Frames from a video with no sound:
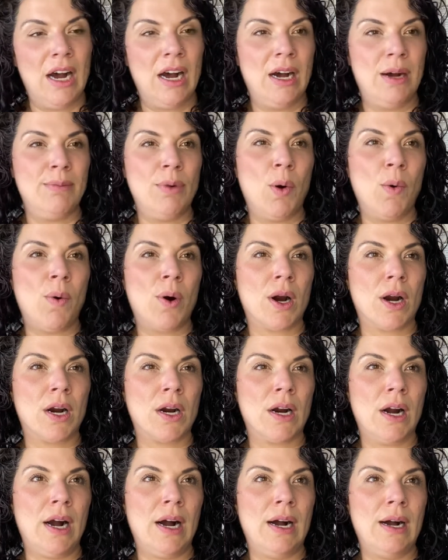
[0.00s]

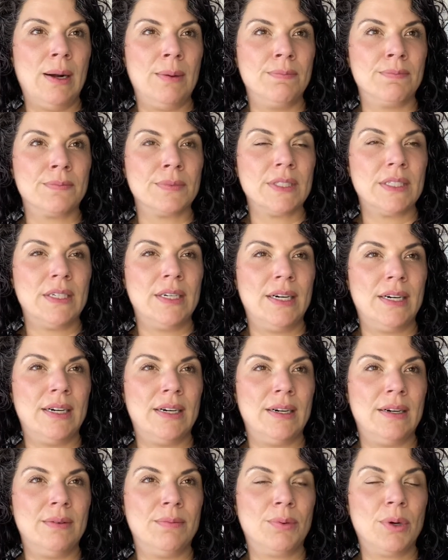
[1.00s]
or
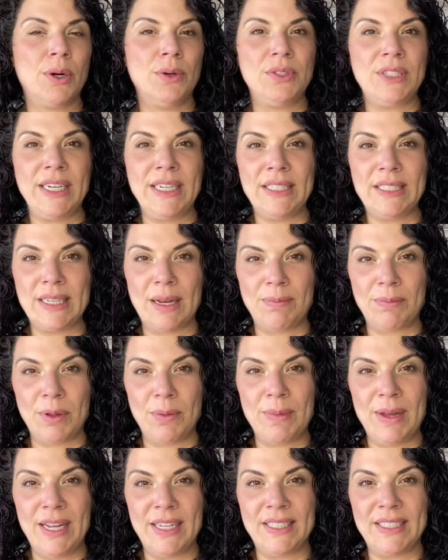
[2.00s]
protein
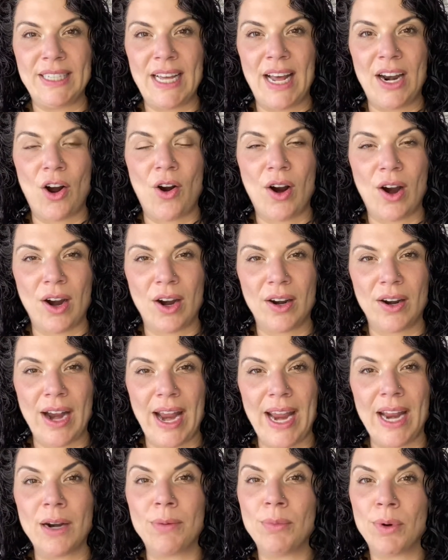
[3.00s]
supplements that are
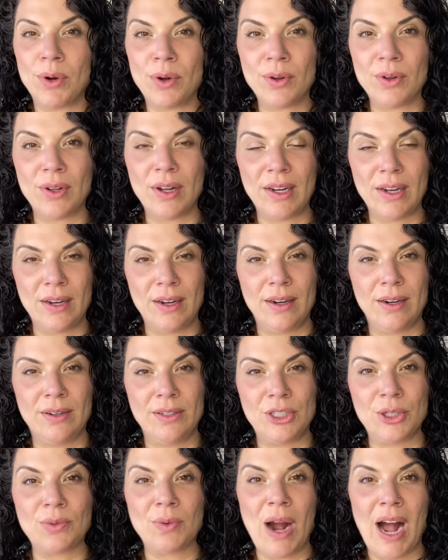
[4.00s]
animal
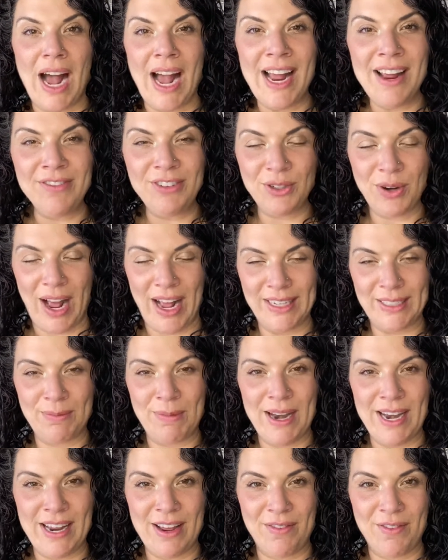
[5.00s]
derived, as
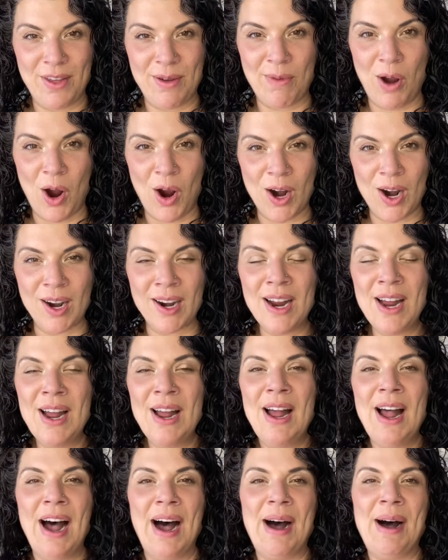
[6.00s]
many of them are.
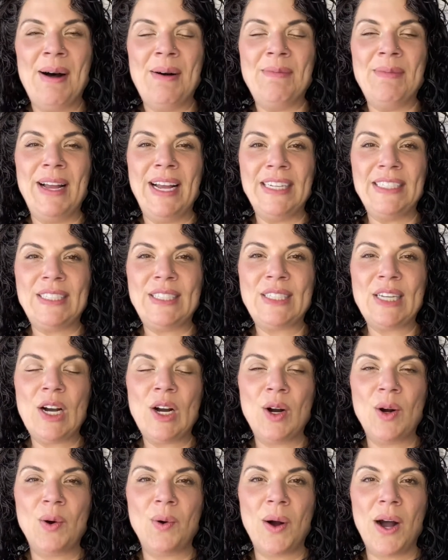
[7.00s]
And
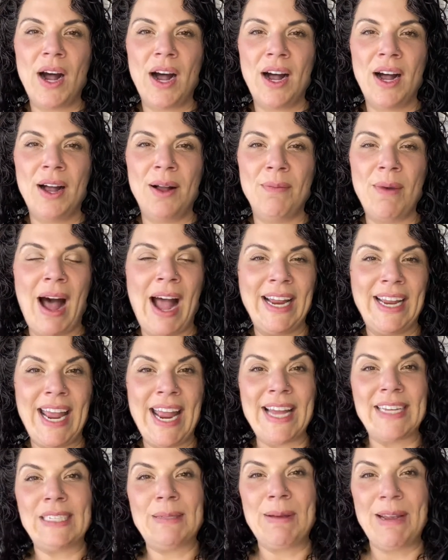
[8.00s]
so I
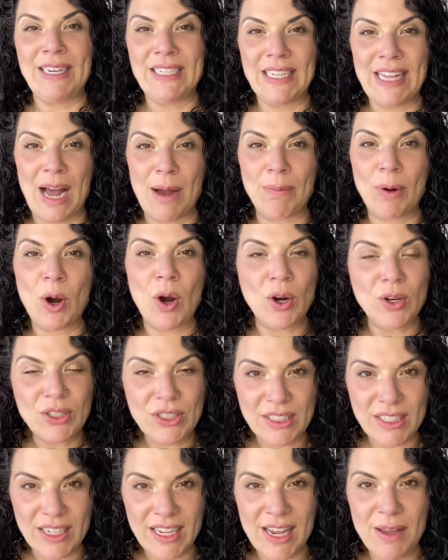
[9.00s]
can't speak to that
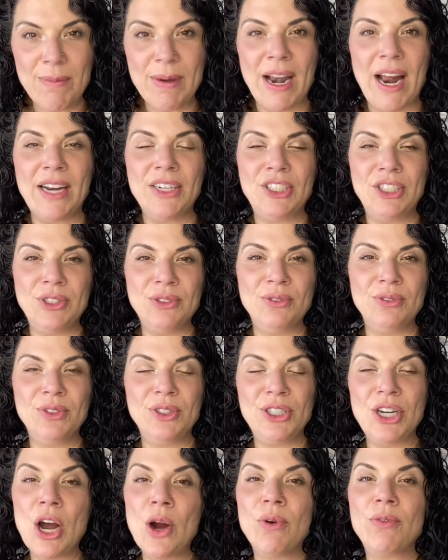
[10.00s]
personally, but I do
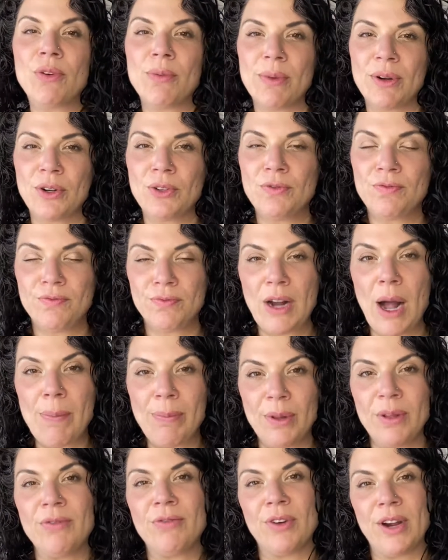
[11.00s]
know from a
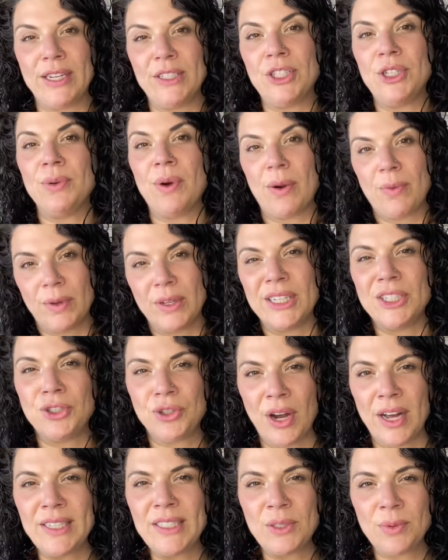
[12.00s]
couple of friends who I really
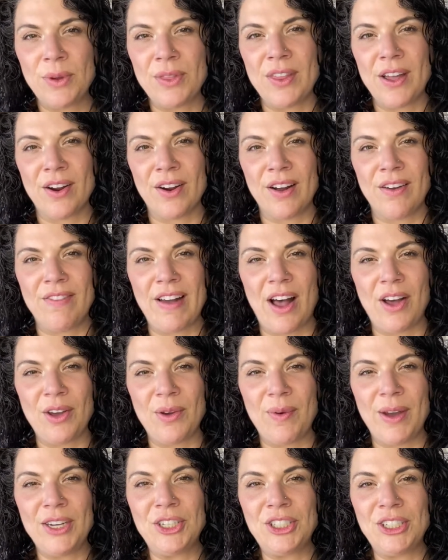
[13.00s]
trust with their
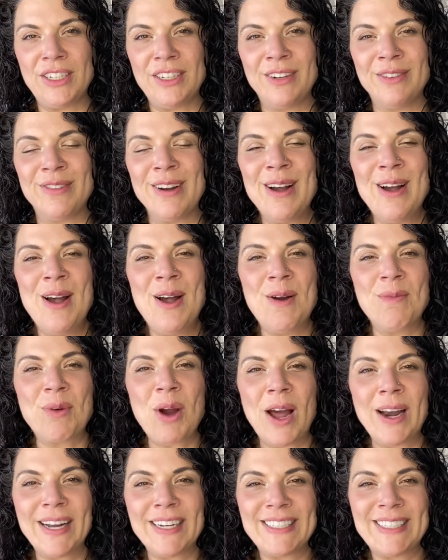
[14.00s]
evaluation of
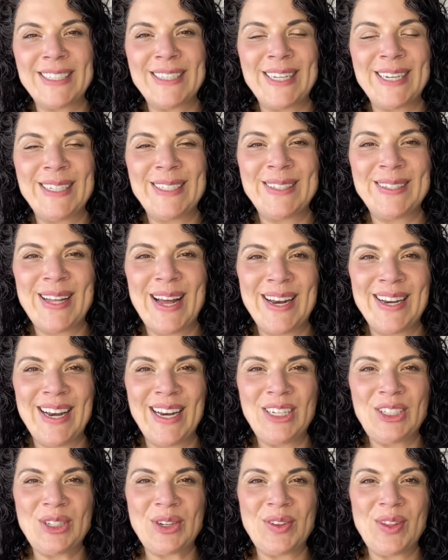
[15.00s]
products and things of that
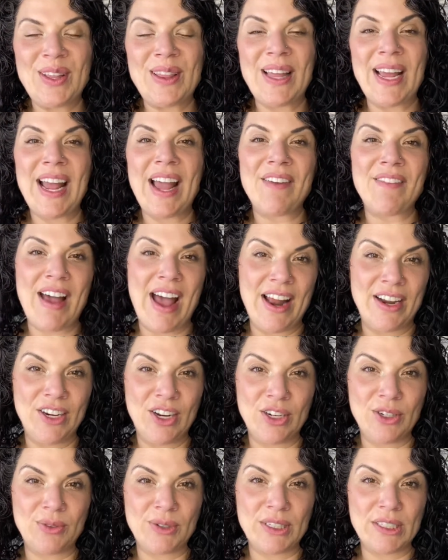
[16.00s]
nature that they have had
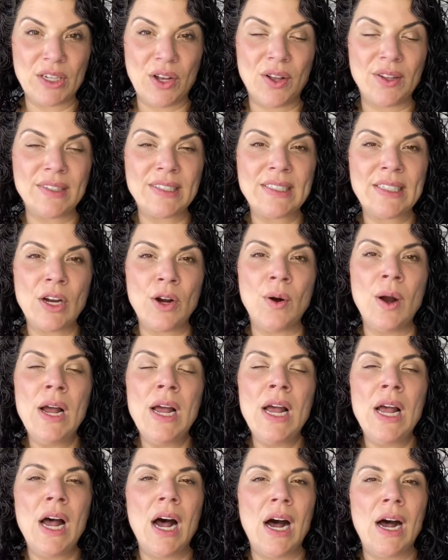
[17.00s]
good results. So
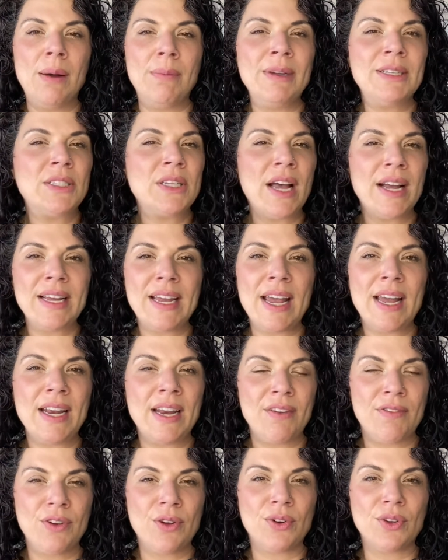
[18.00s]
it's, again,
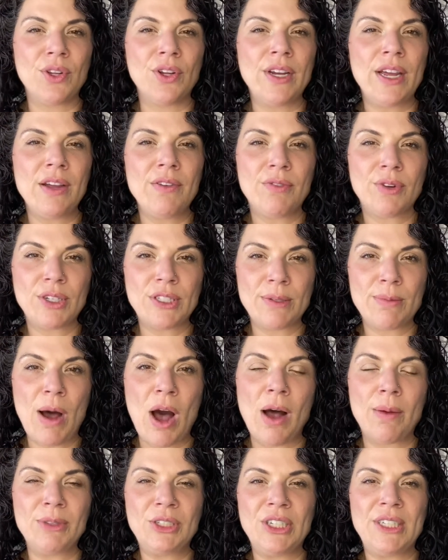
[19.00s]
if you're looking for some
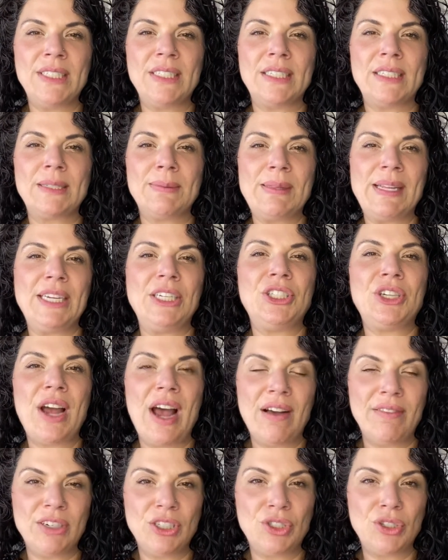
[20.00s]
options and some things you
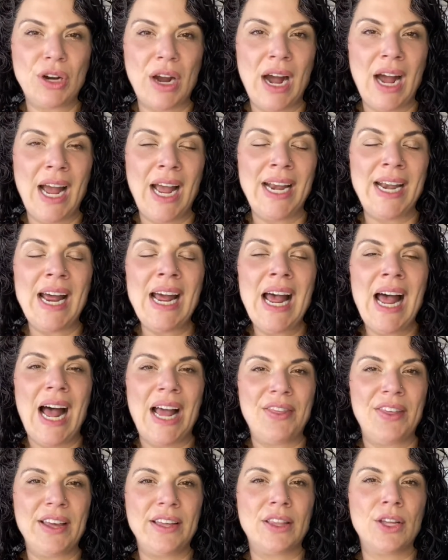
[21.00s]
haven't tried,
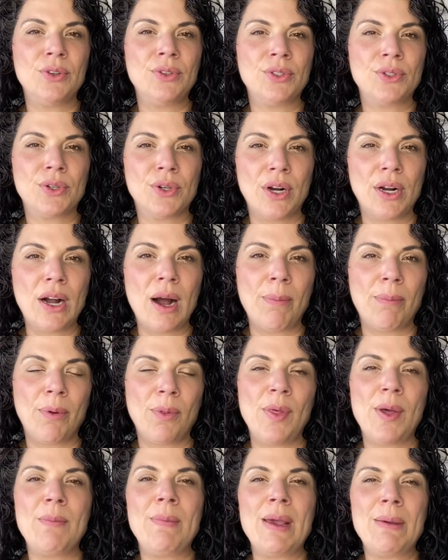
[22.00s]
I think those are a couple
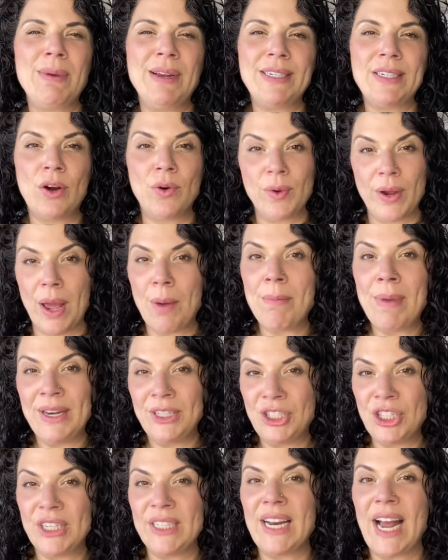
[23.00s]
that maybe don't get
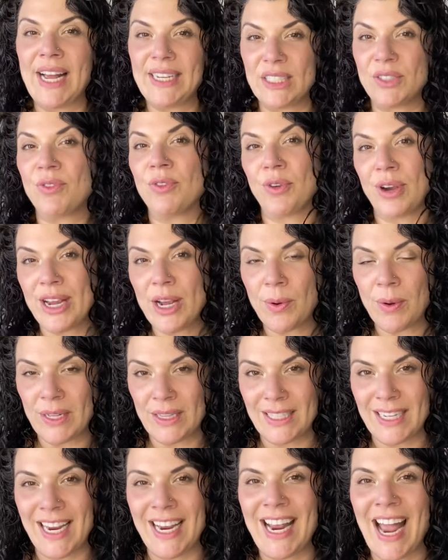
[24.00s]
mentioned as
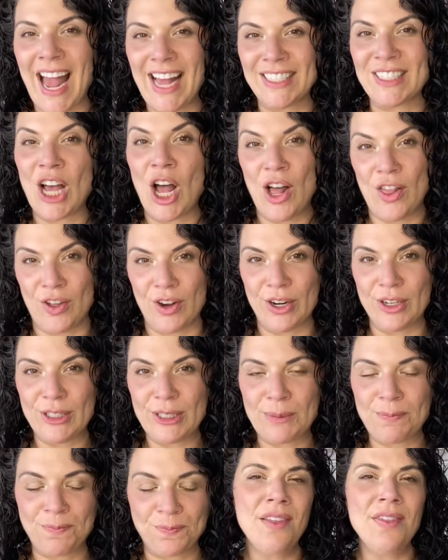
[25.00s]
frequently as
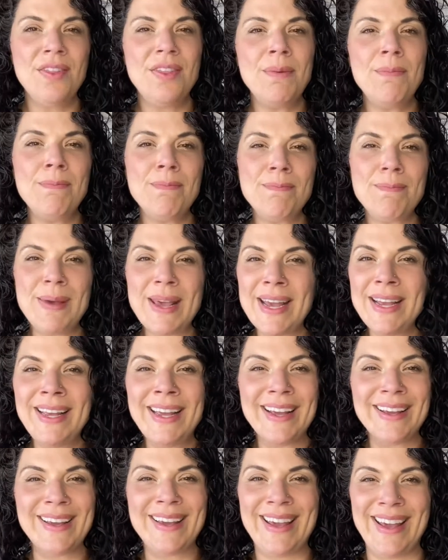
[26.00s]
others. The
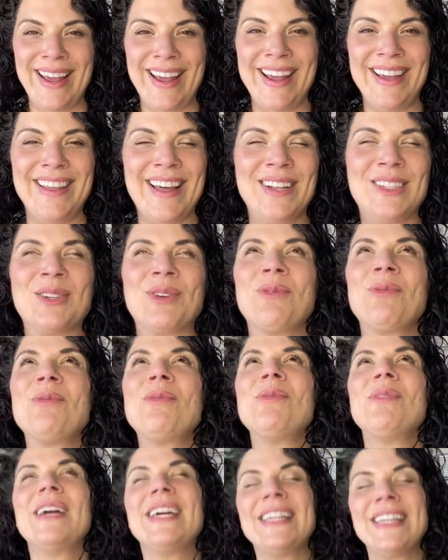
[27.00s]
big key that's
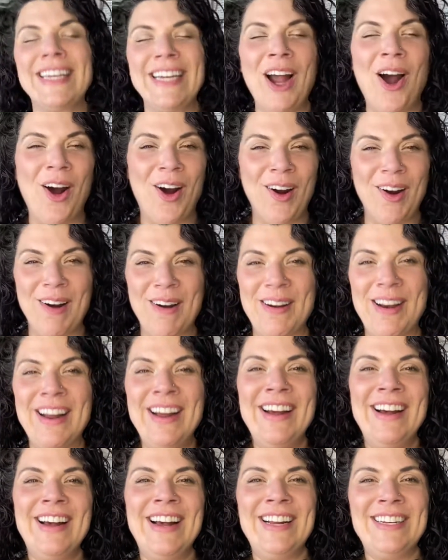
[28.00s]
really hard
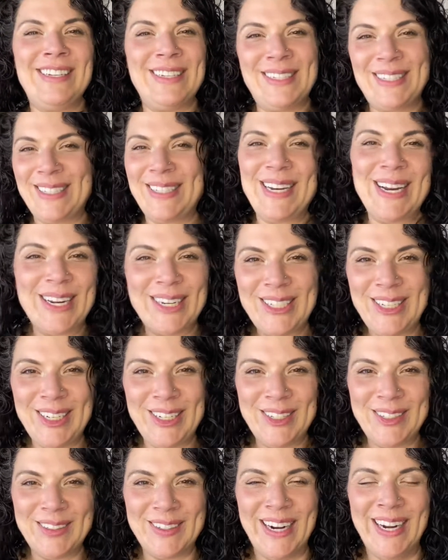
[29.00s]
to stick
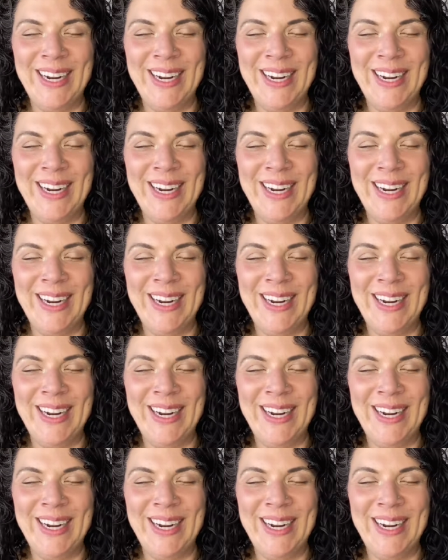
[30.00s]
to